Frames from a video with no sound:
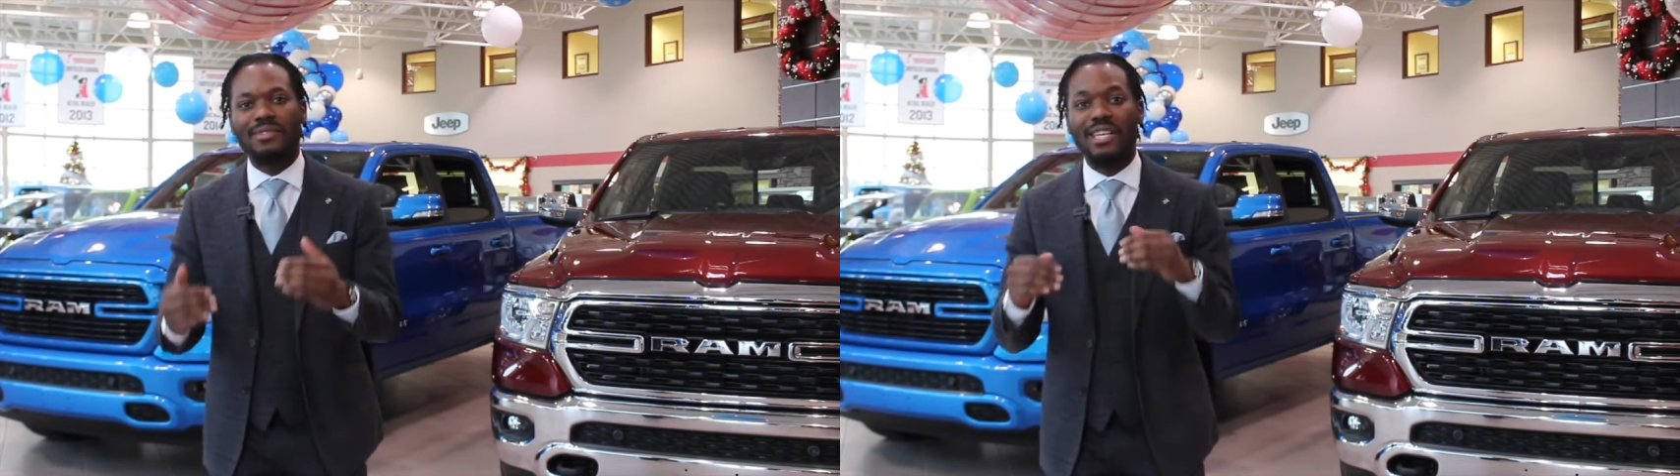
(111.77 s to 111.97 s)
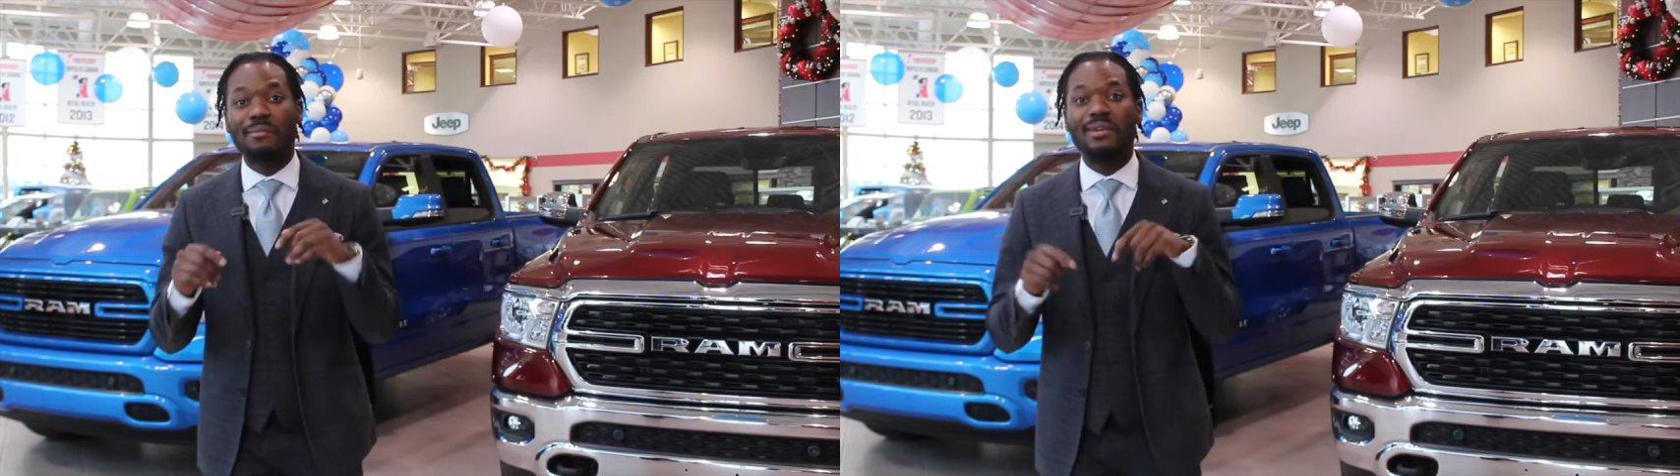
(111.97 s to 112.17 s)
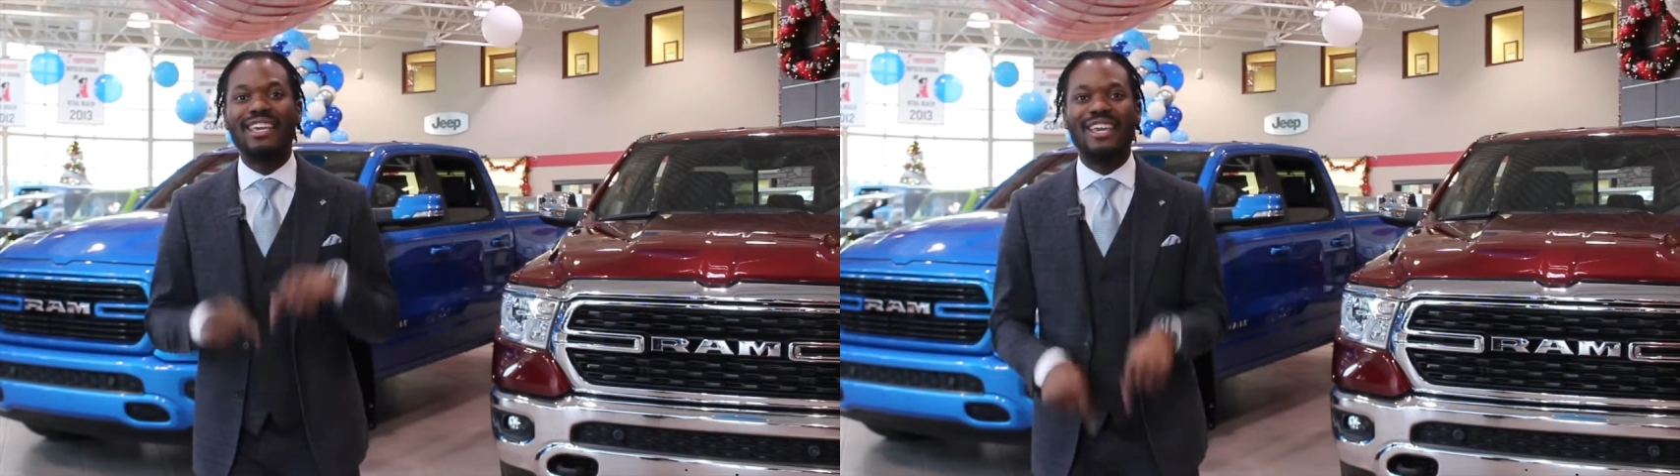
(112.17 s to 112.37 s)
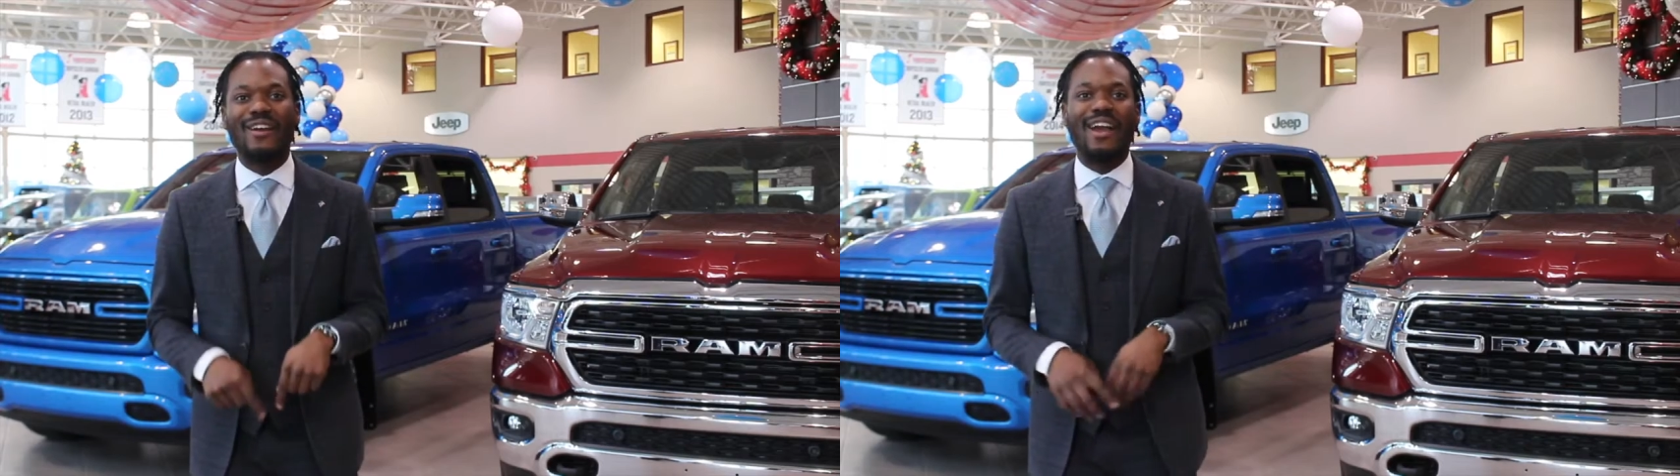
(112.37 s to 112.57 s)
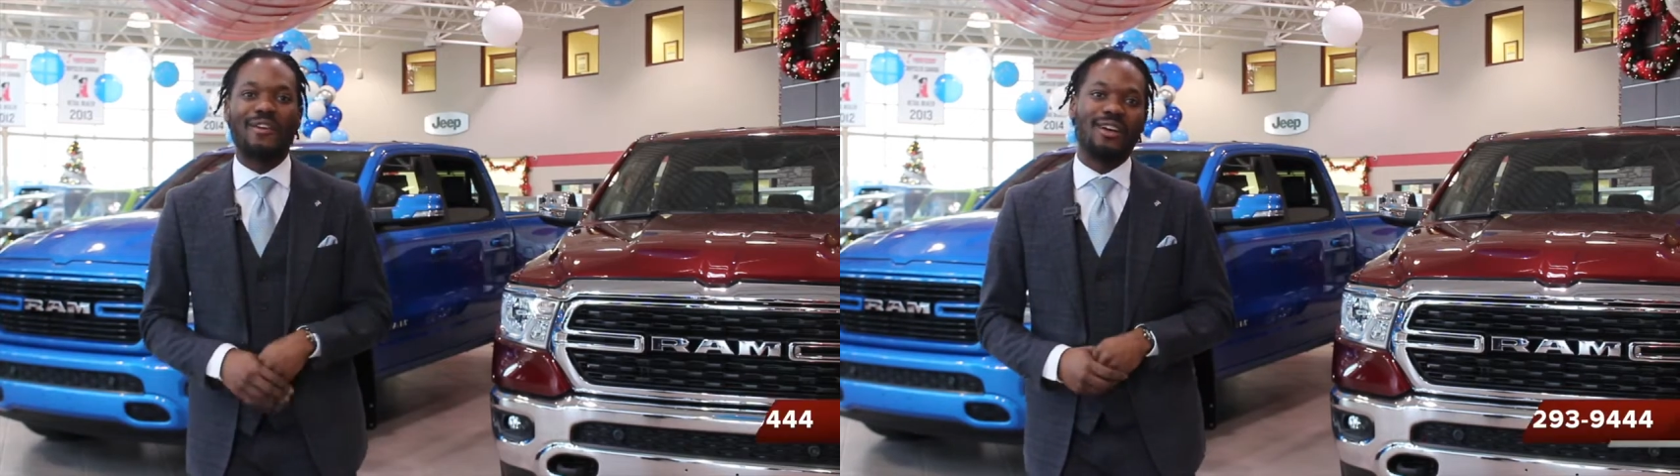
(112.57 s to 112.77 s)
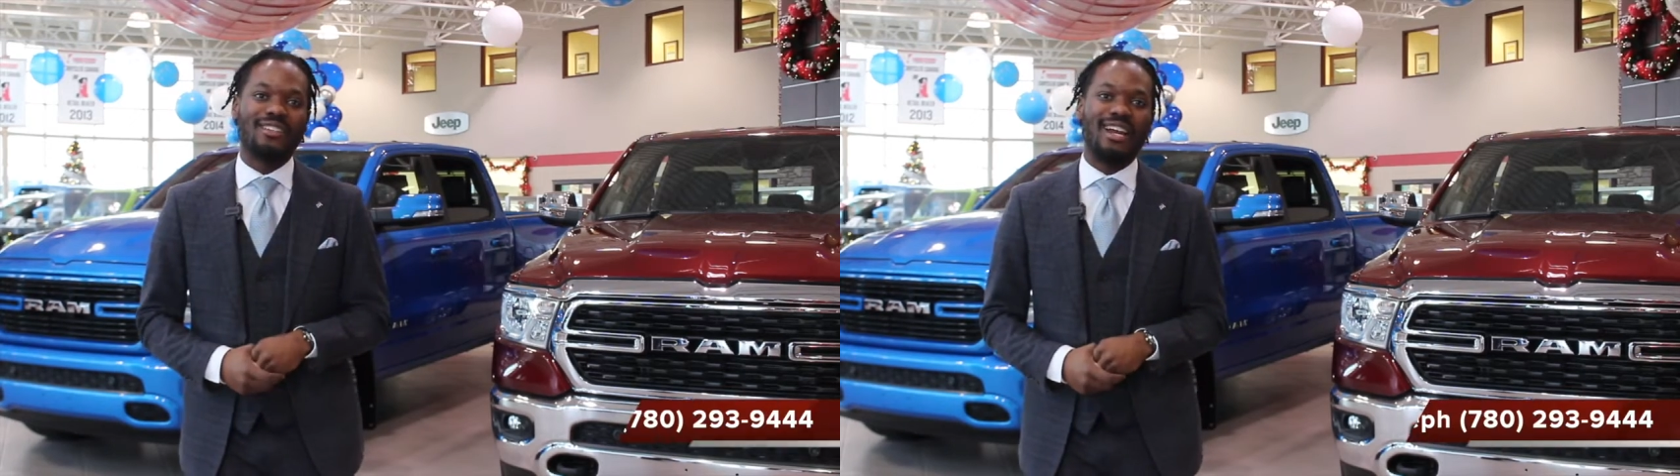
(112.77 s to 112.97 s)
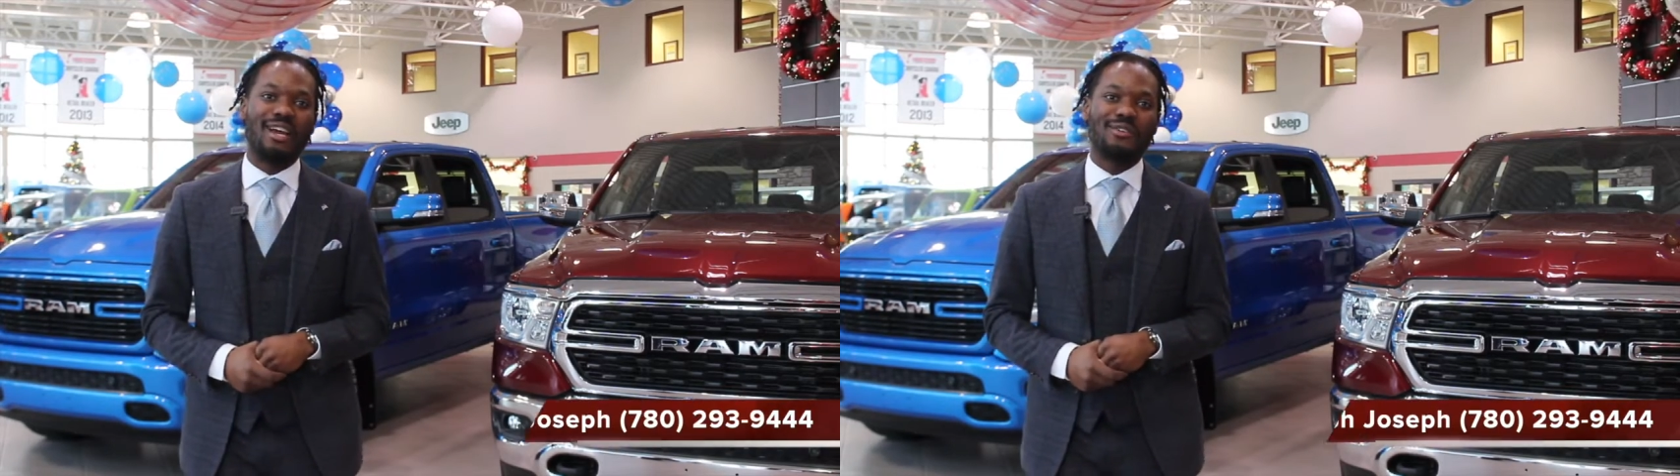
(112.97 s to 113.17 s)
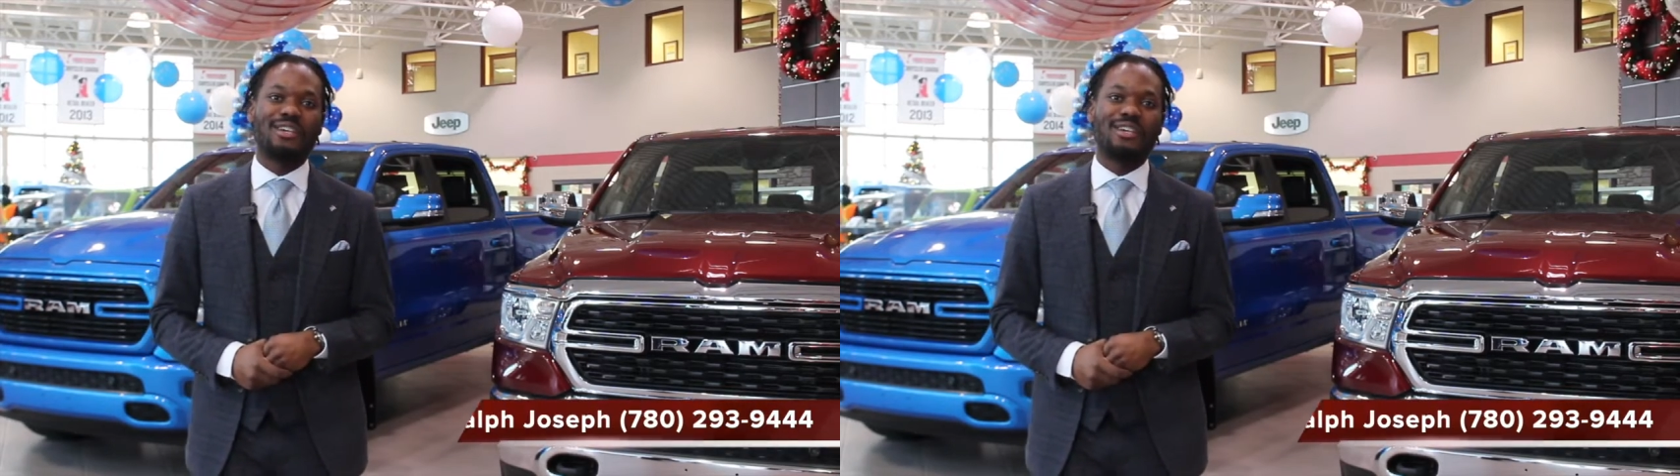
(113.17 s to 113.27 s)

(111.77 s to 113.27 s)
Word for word: see me here at Crosstown Auto